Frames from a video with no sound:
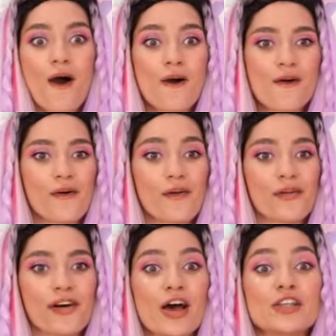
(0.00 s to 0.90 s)

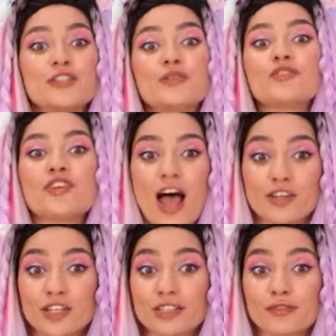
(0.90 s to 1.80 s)
Oh, 2
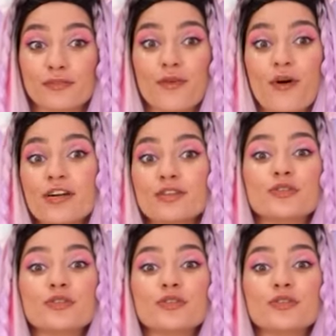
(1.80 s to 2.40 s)
judges